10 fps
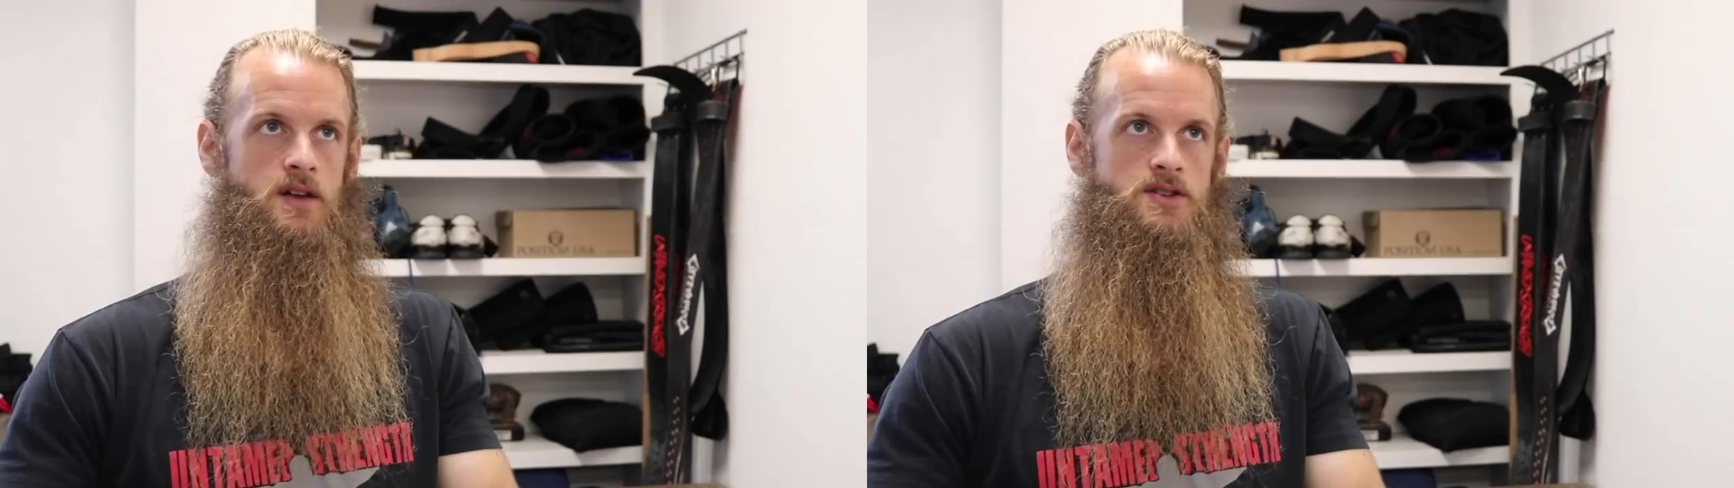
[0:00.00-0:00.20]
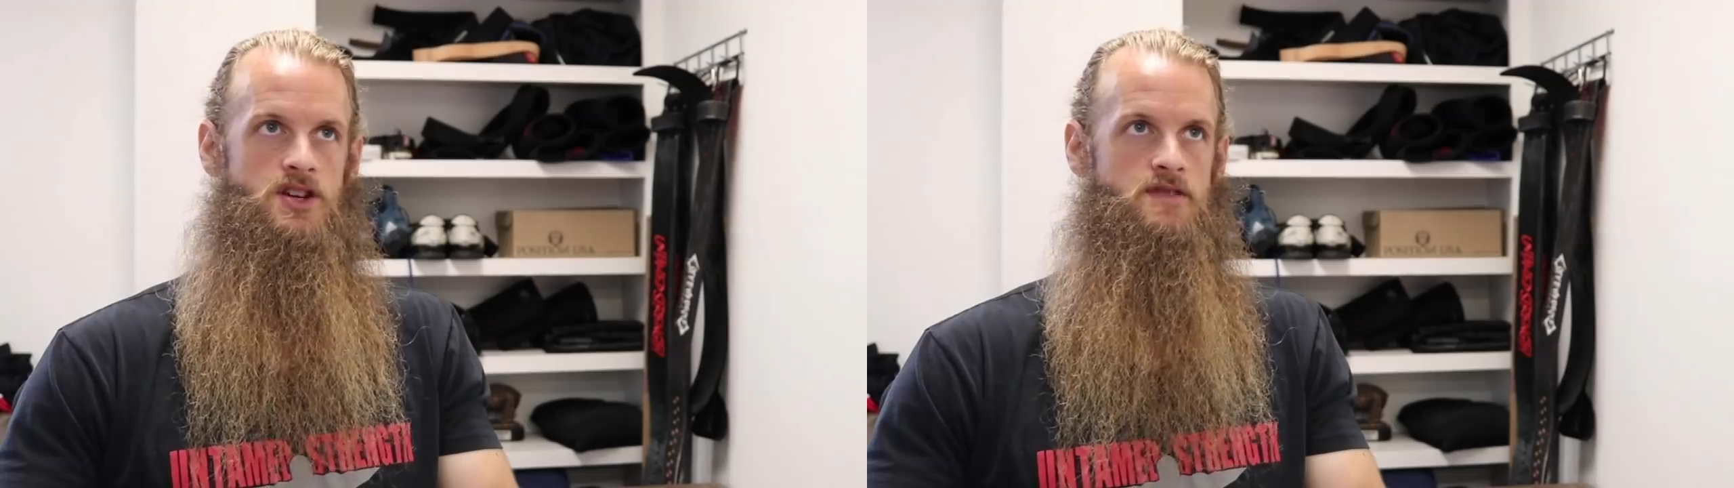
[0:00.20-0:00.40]

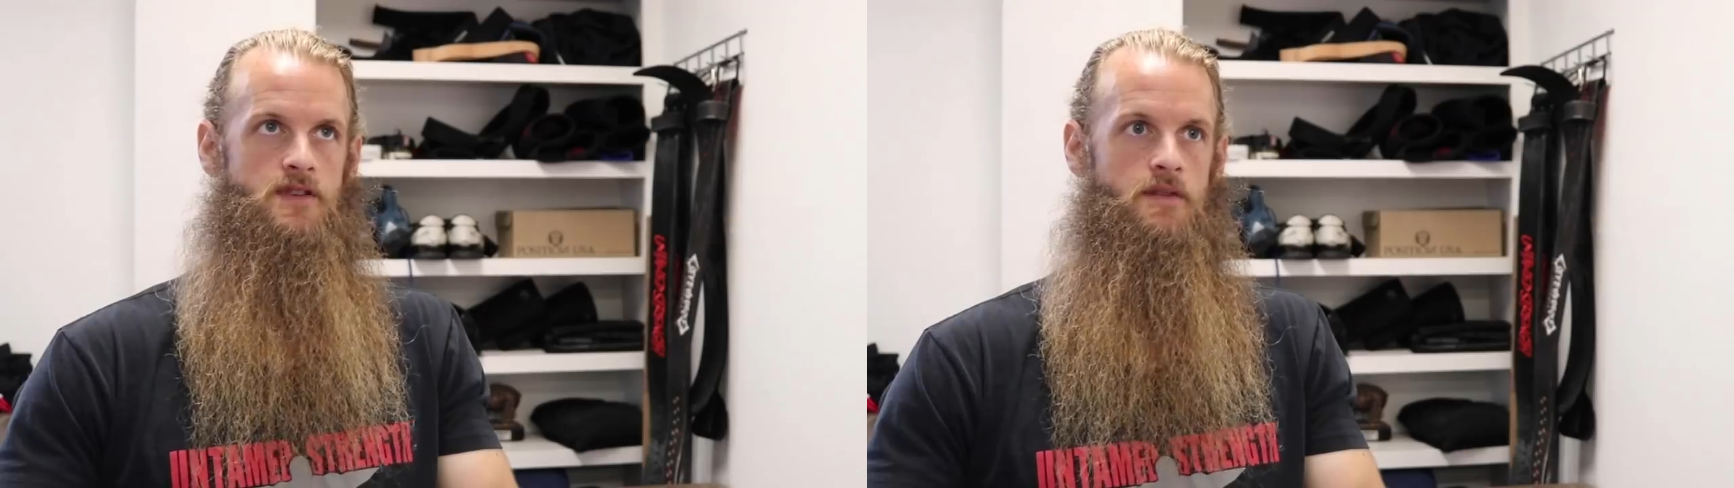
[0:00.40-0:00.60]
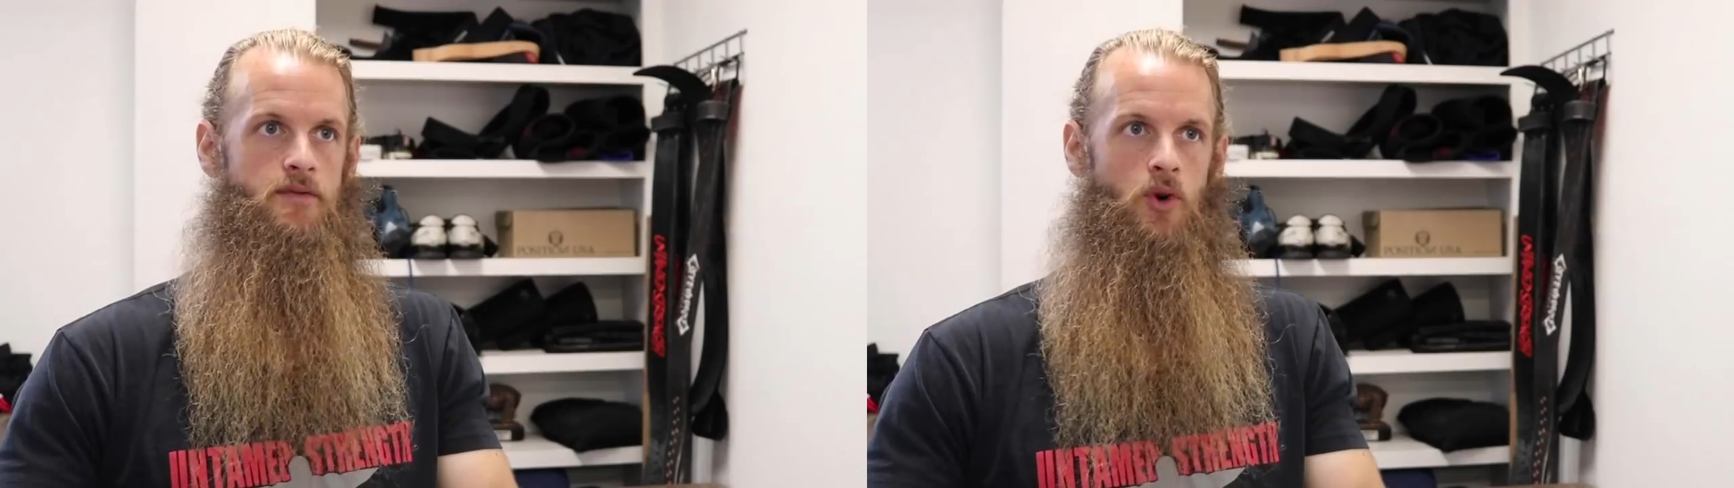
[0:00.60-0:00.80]
six
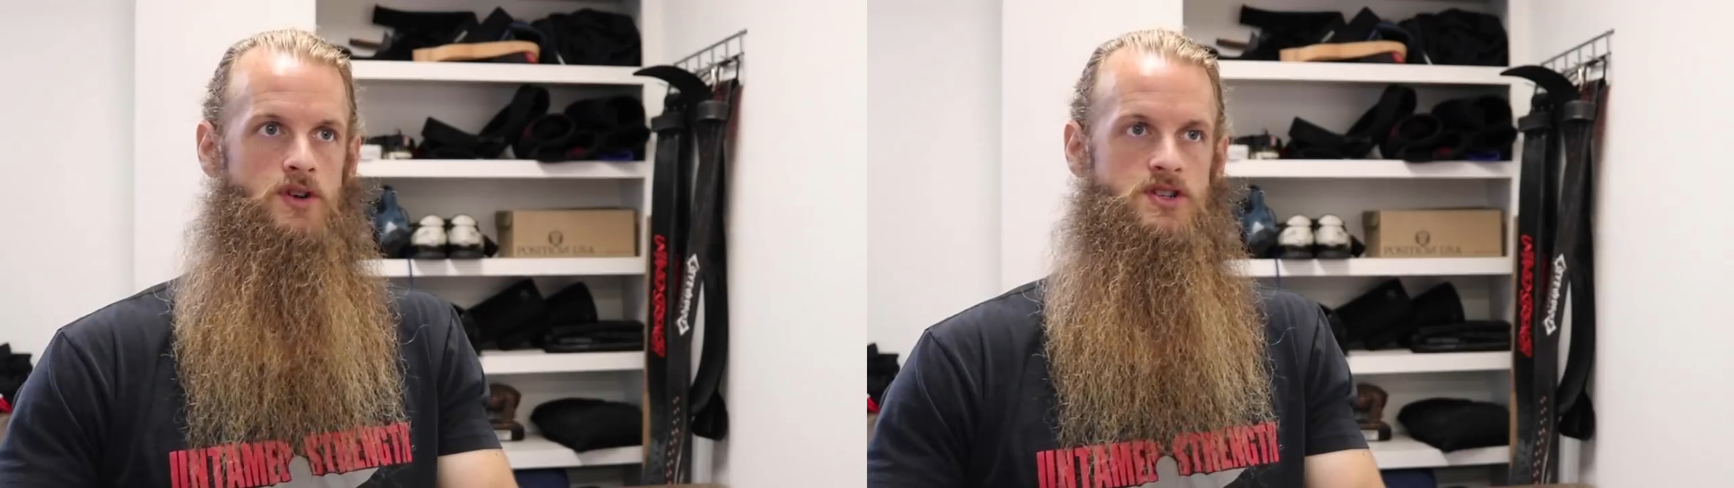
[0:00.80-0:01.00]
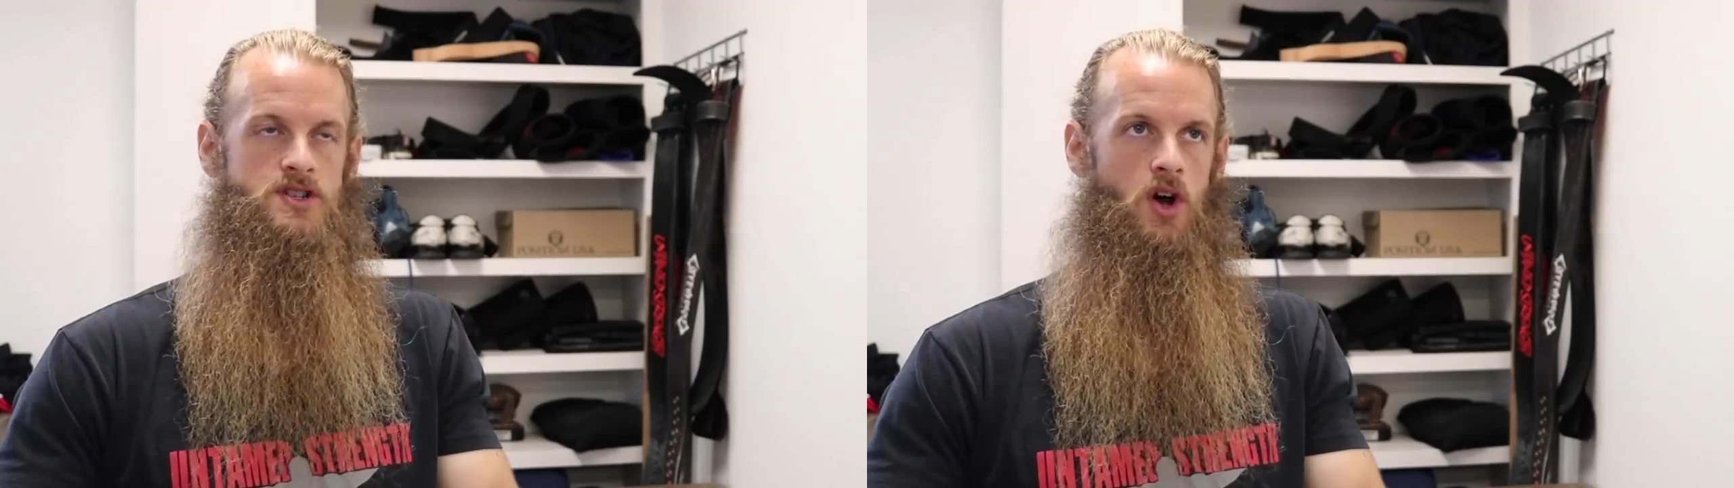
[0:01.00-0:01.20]
foot four
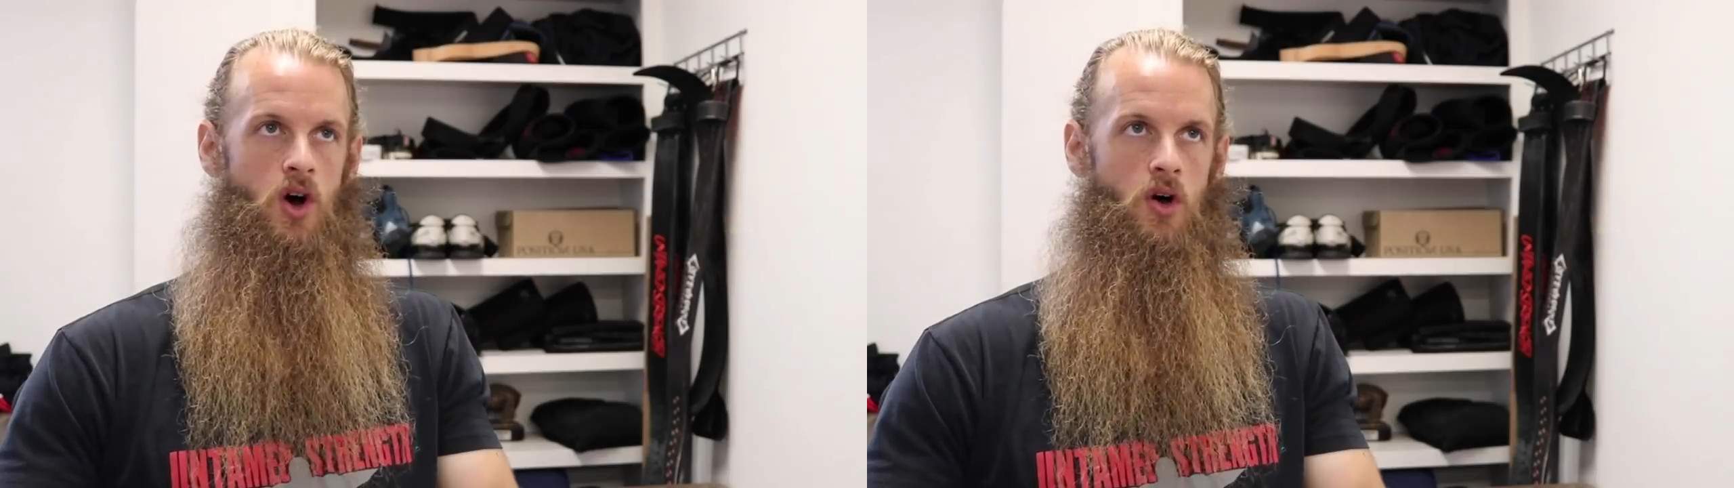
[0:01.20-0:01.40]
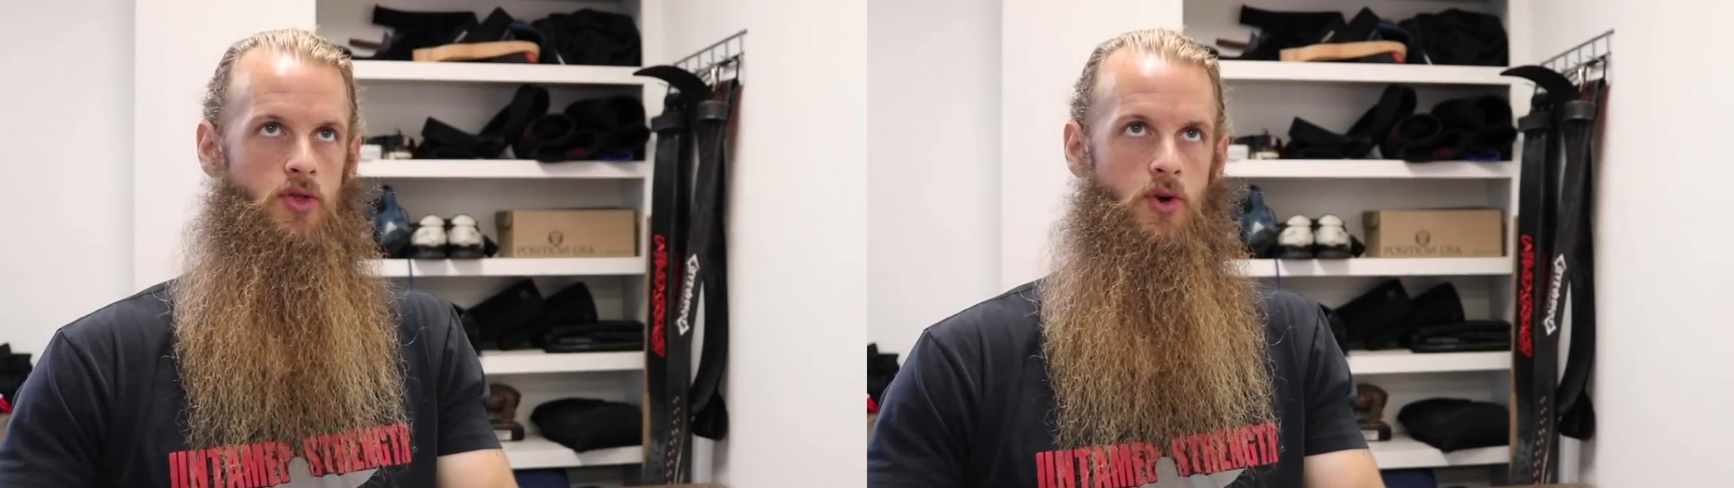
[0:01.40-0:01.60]
inches tall,